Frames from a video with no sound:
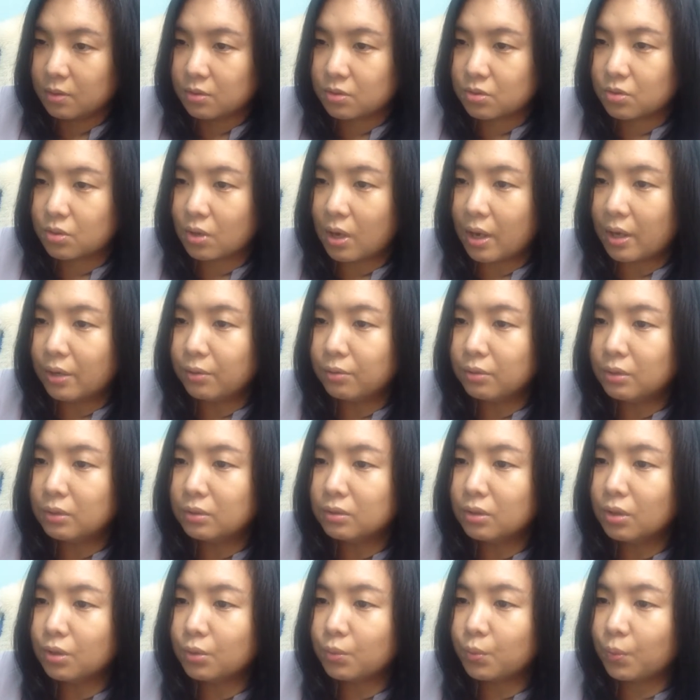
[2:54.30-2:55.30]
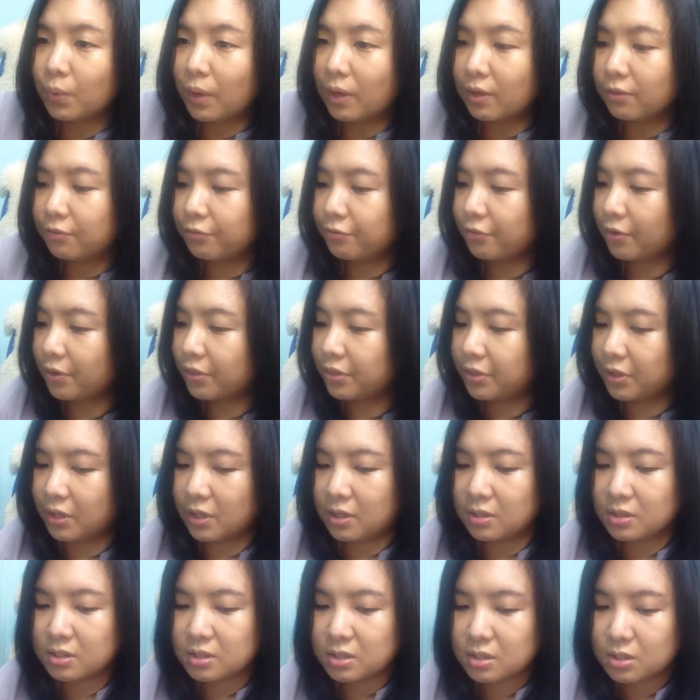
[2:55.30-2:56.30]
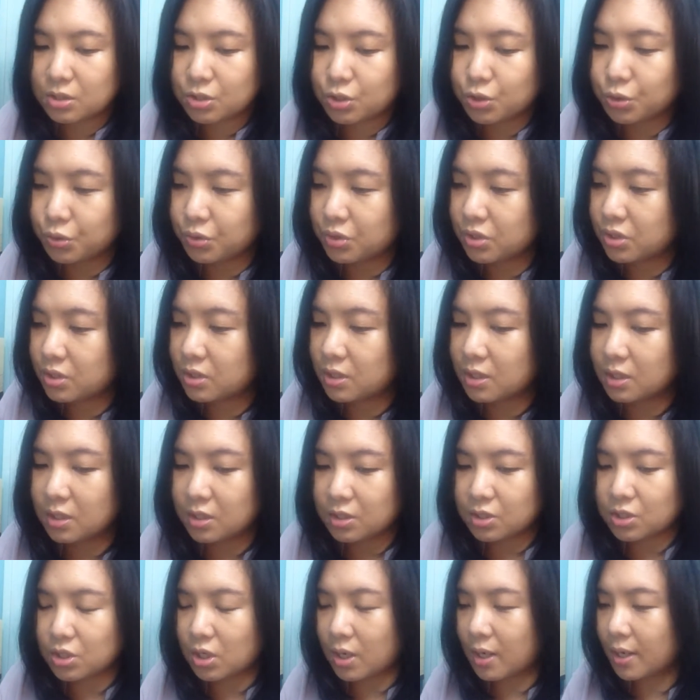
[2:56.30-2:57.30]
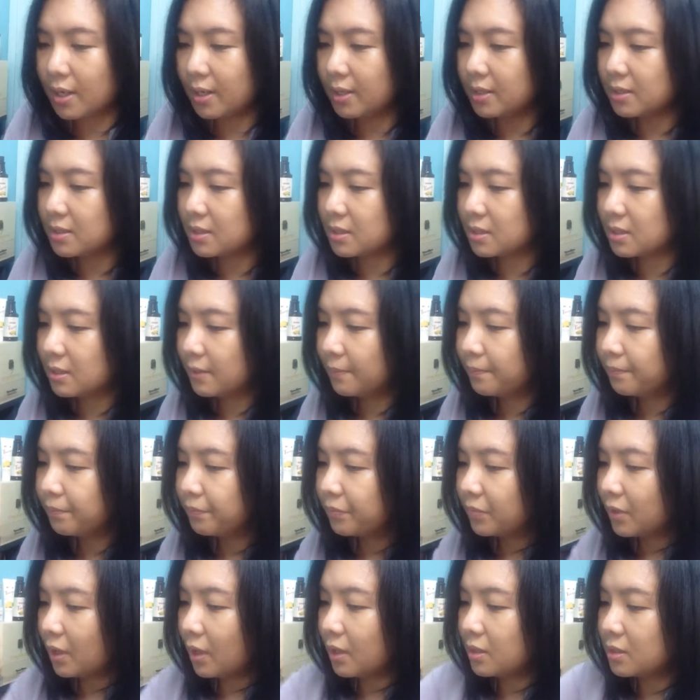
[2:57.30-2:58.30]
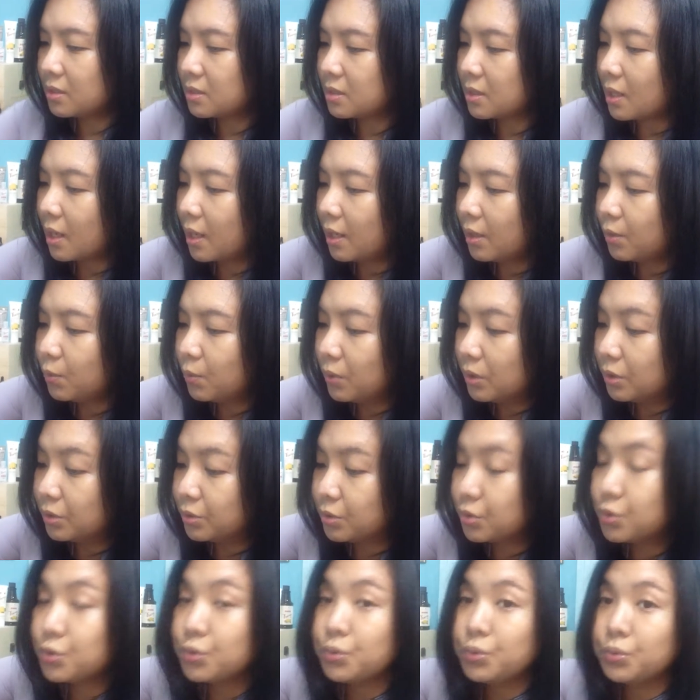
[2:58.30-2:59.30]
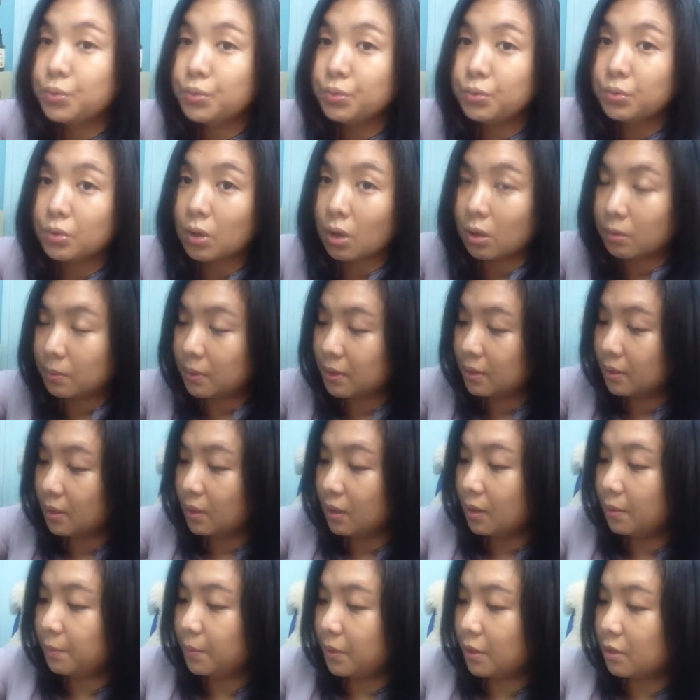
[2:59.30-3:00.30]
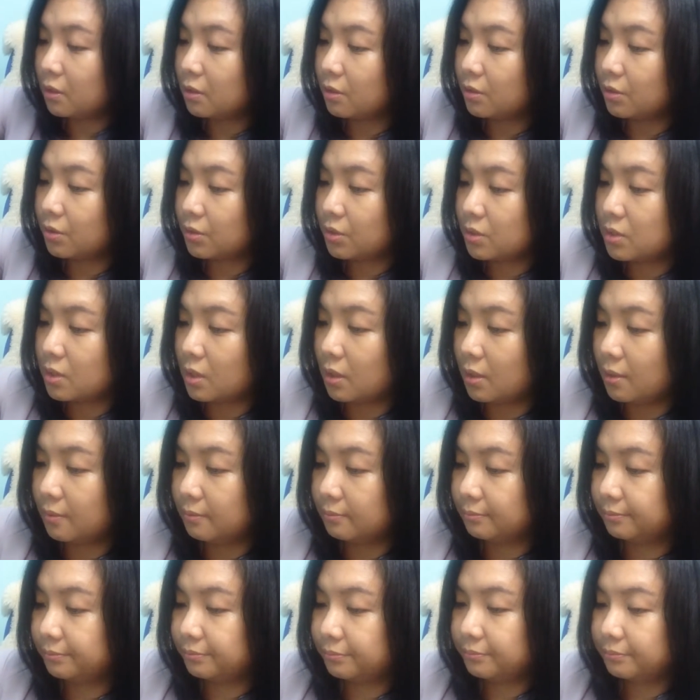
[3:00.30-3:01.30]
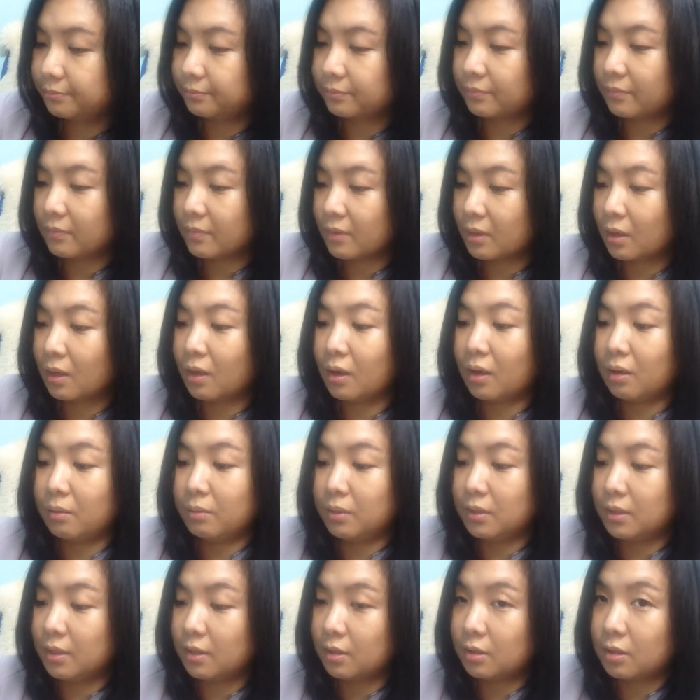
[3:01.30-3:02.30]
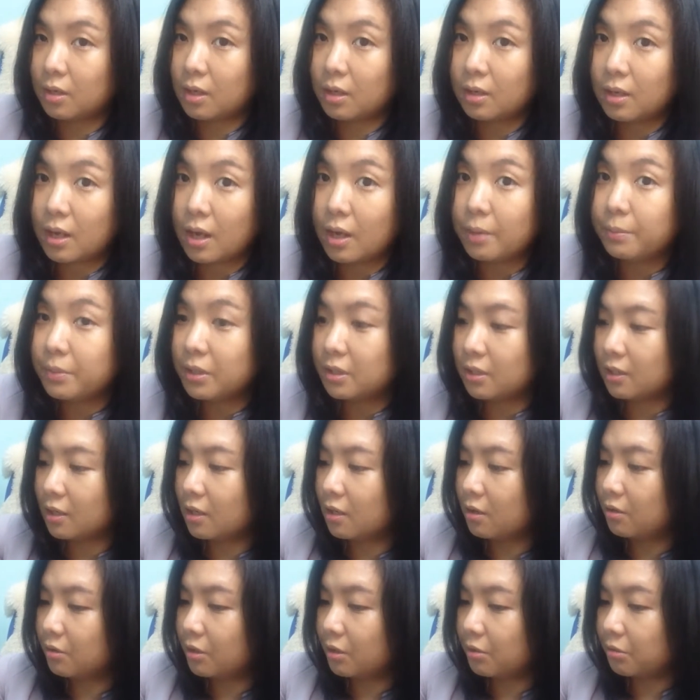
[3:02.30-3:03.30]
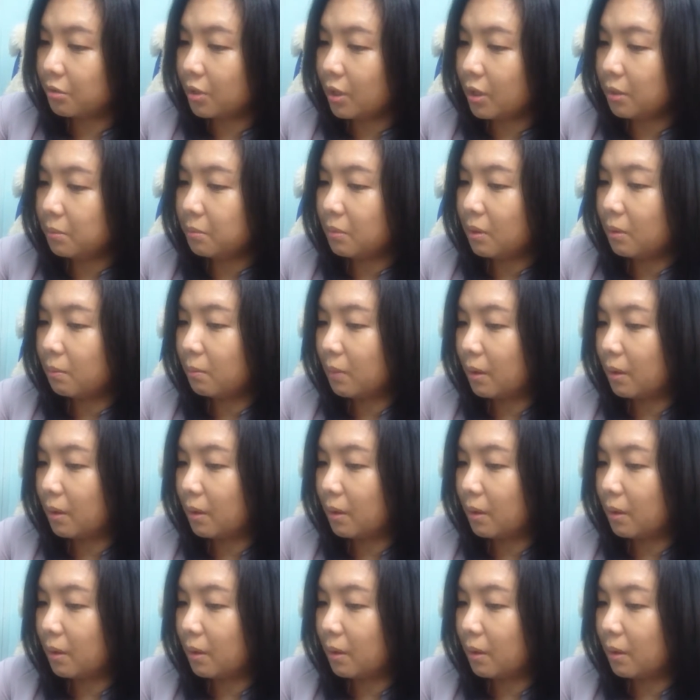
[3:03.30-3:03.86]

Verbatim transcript: so I will not wait for this to synergize as I will do normally because um, I'm in her I'm in a hurry right my